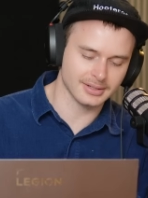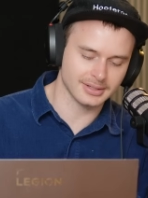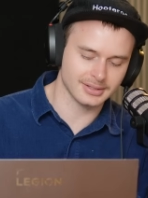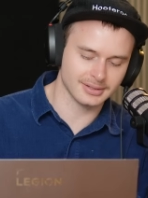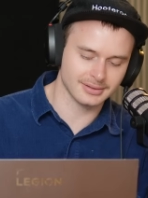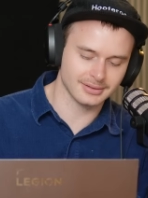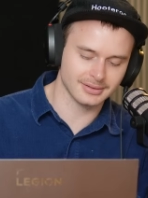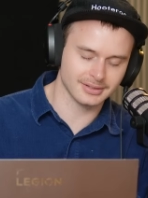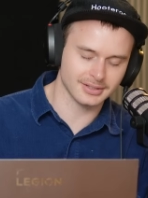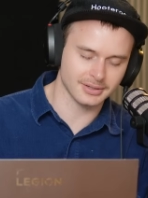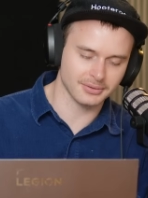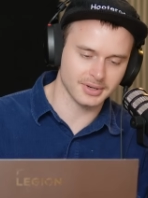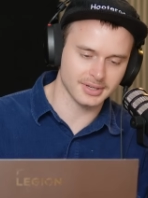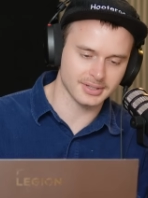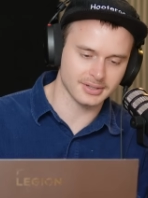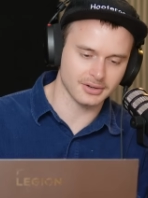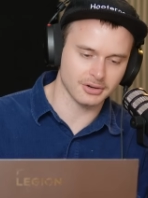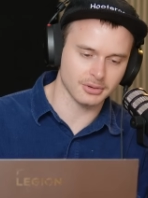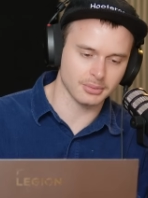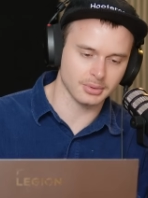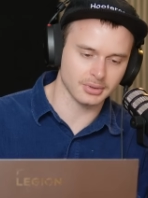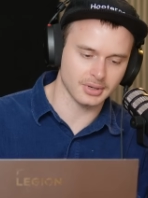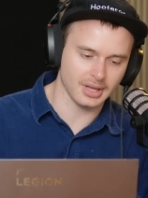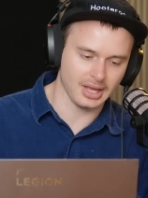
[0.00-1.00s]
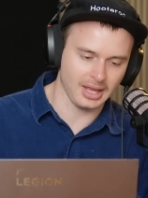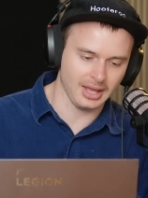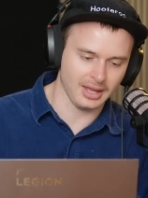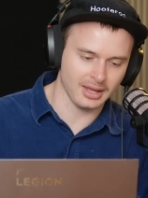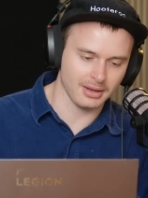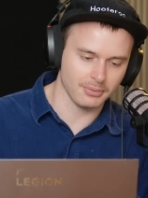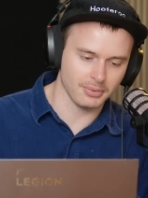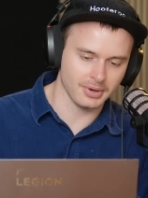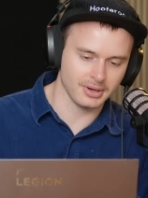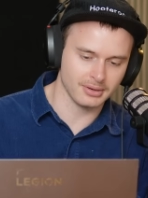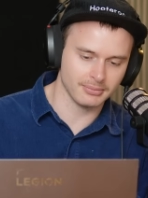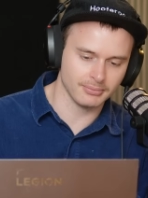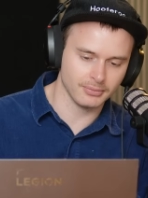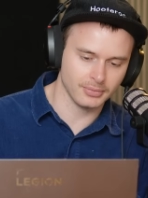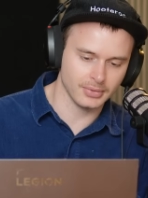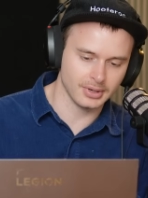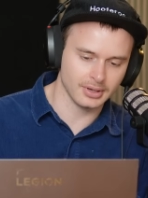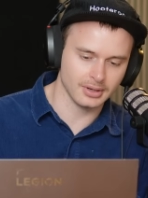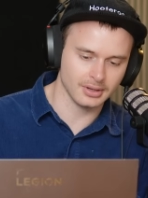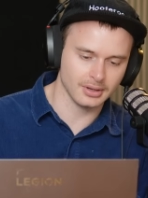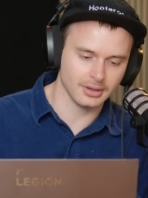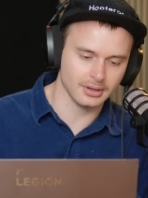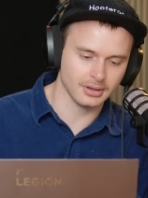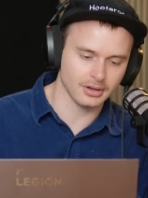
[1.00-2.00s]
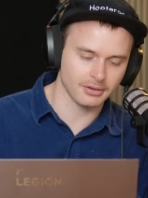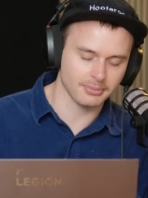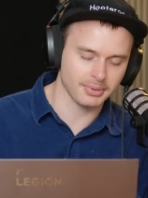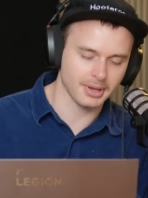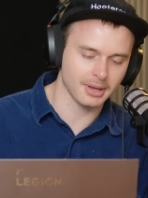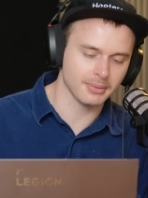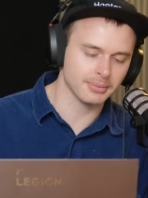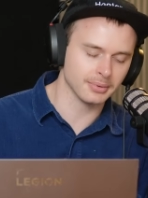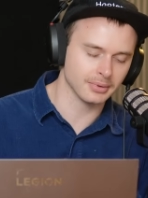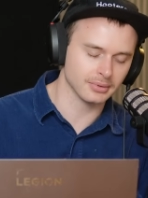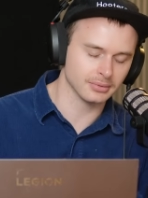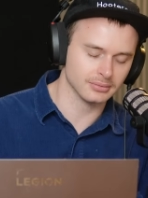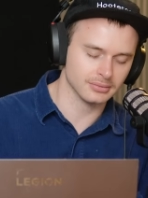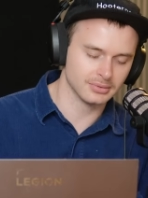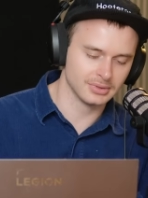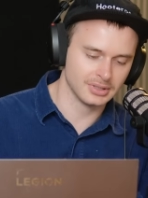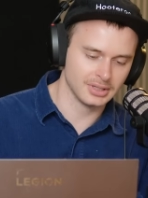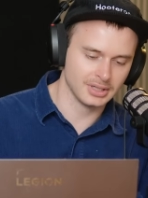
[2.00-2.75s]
it's always horrible to hear when a lot of people